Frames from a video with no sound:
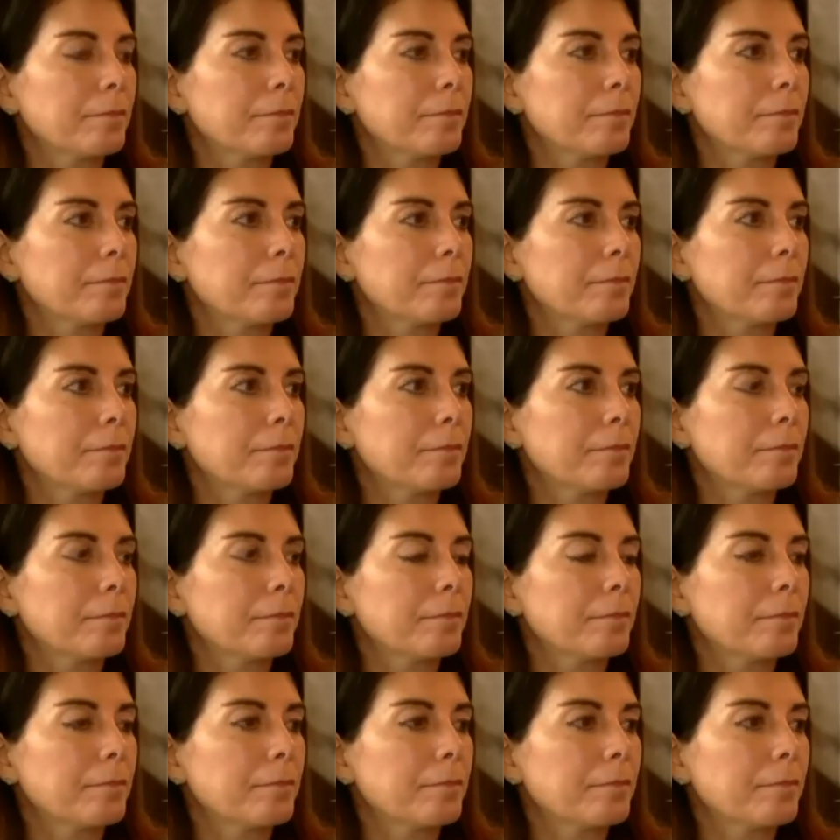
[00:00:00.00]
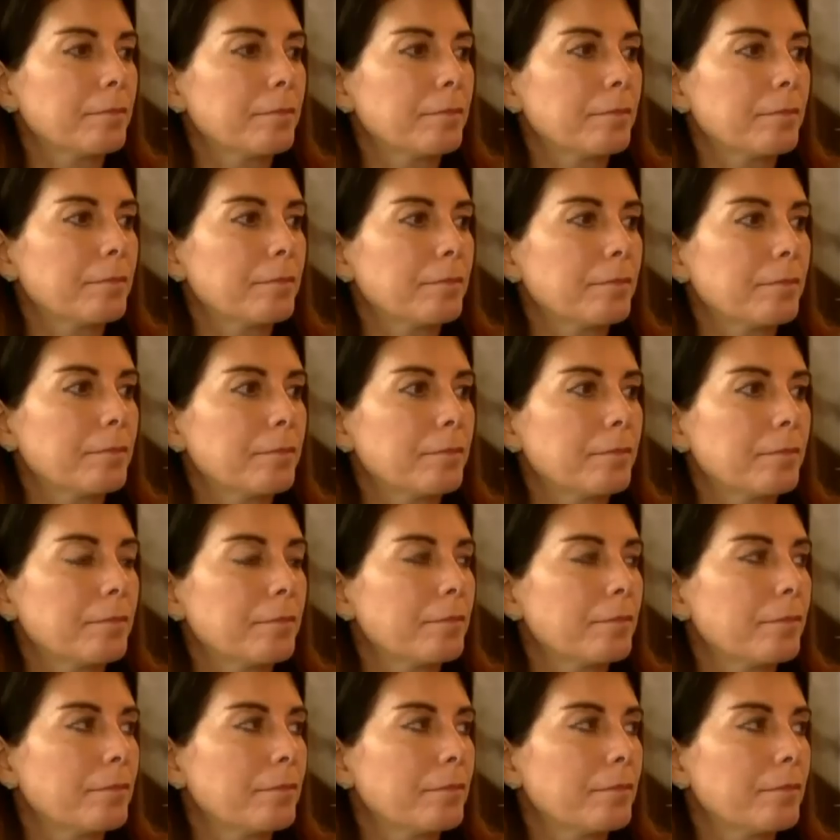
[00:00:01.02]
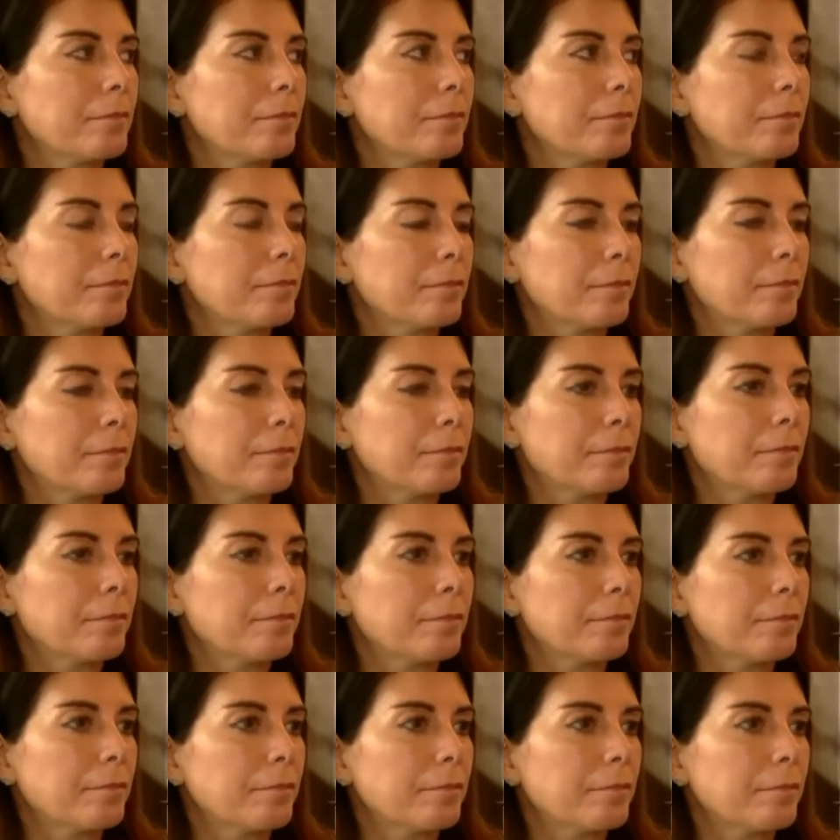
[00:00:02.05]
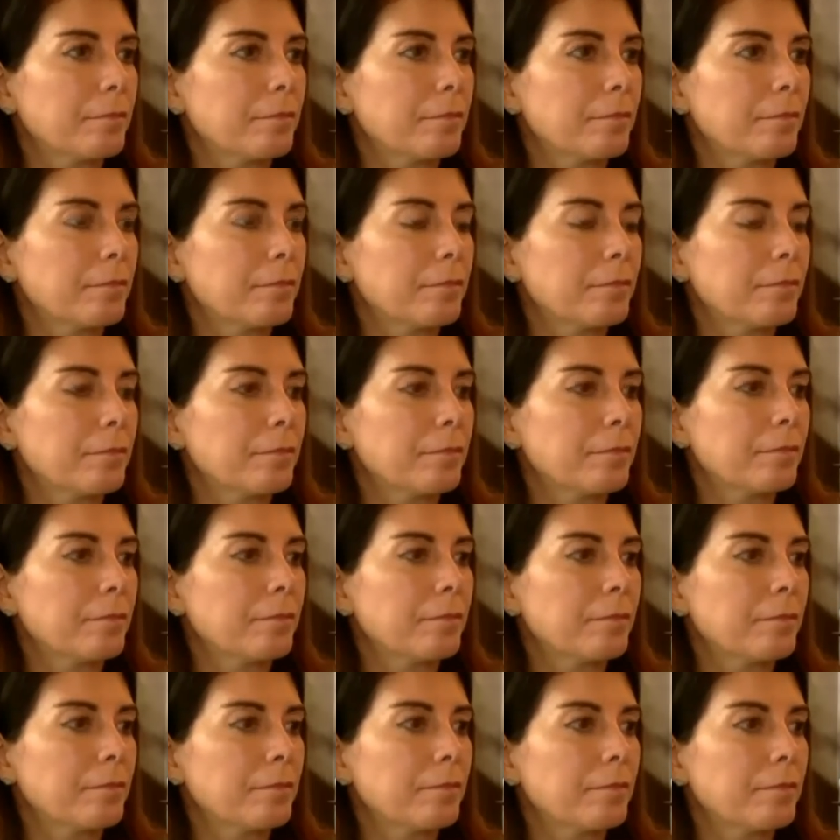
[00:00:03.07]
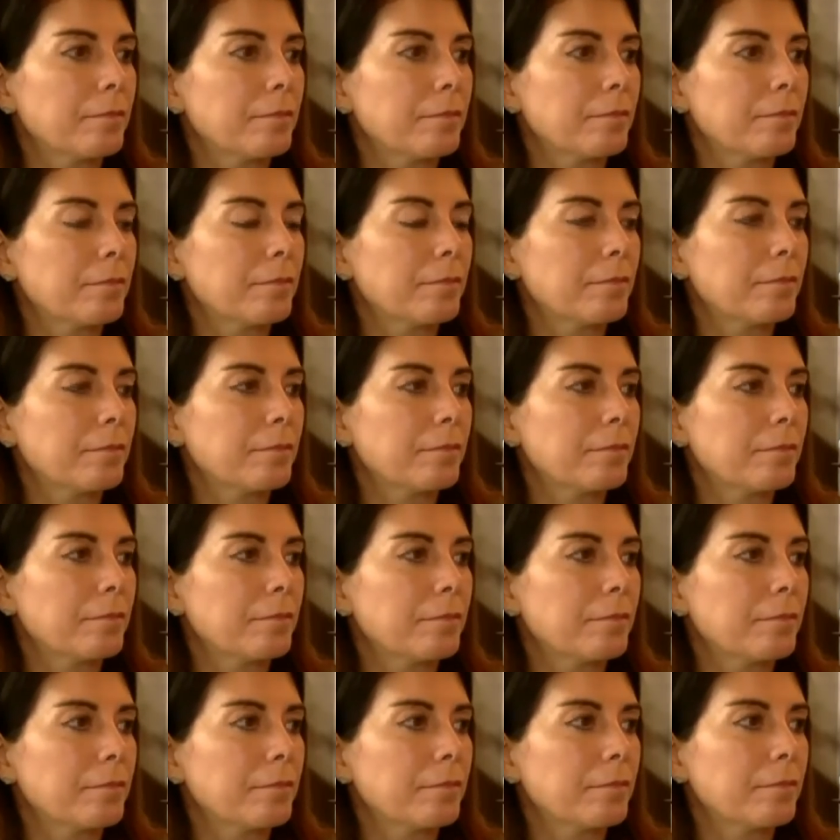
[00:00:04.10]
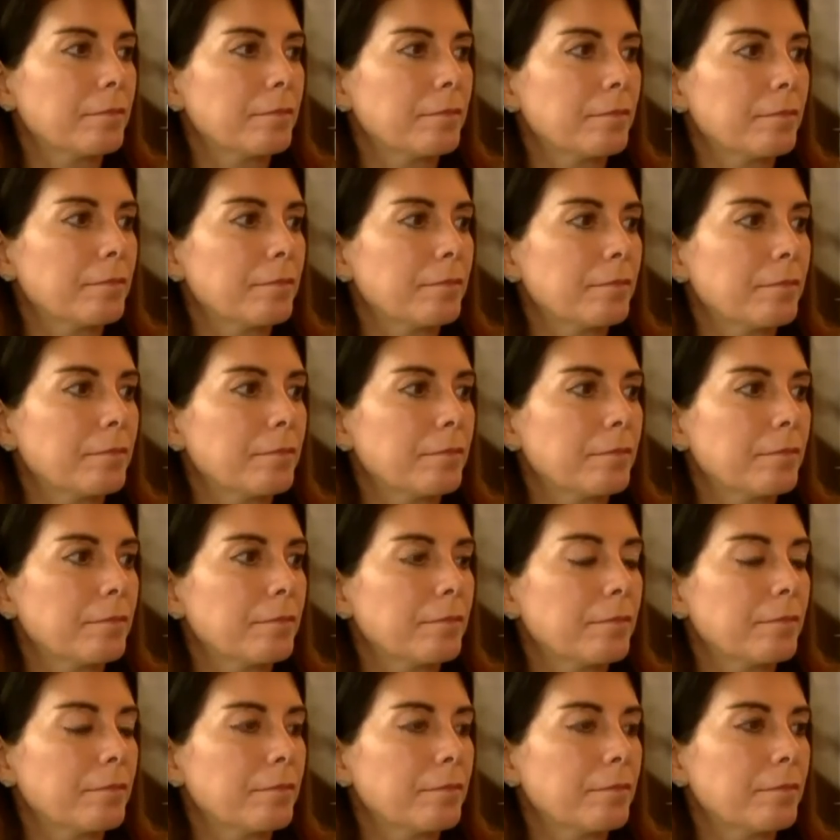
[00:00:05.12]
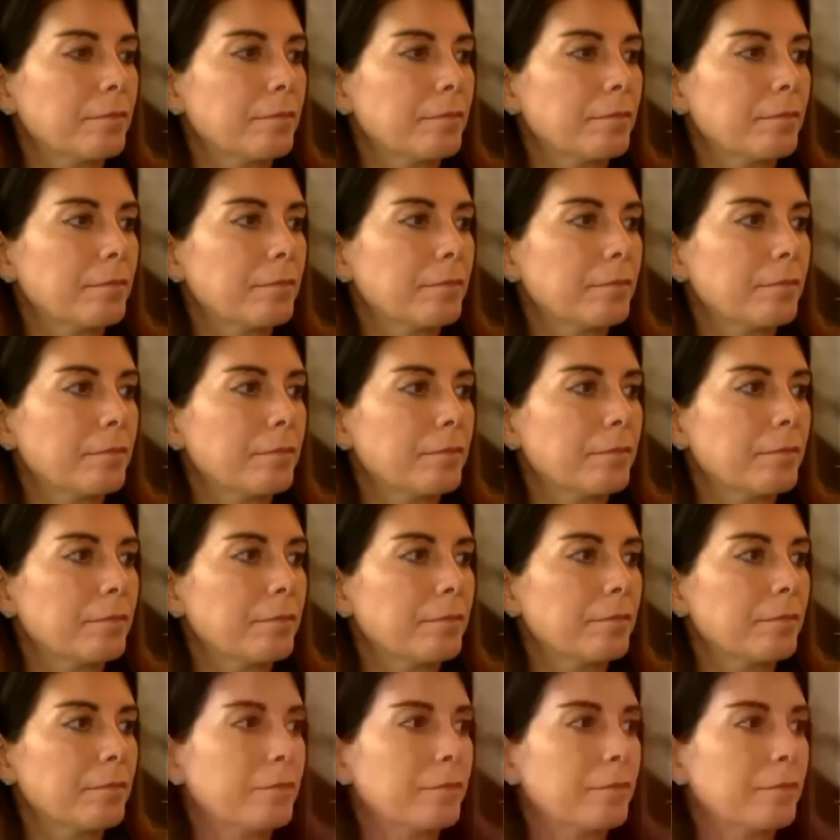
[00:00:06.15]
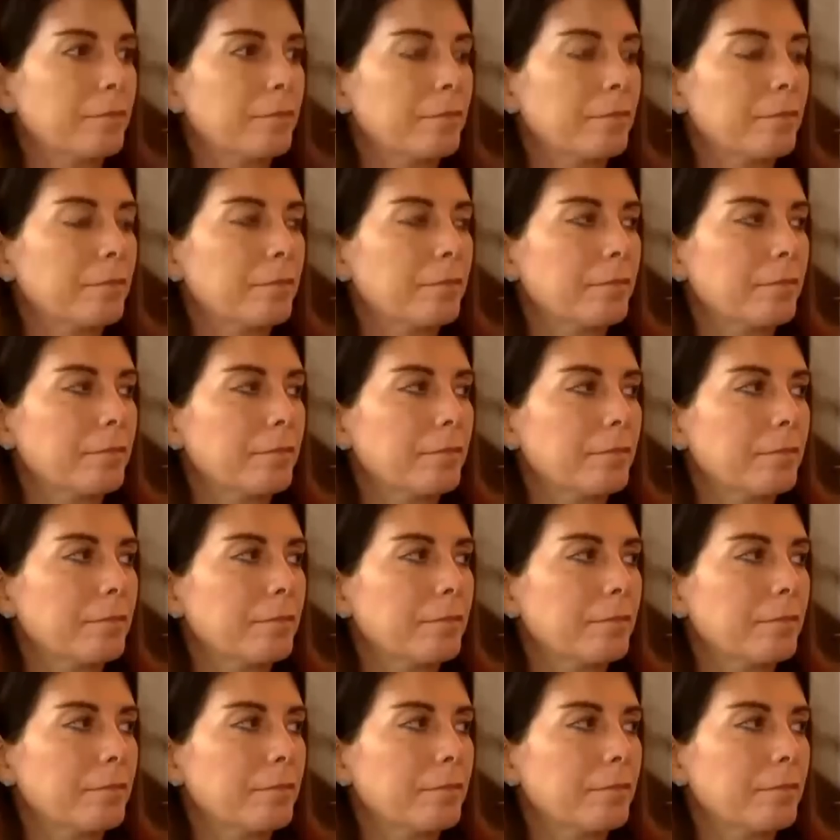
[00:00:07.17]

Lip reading: [no speech]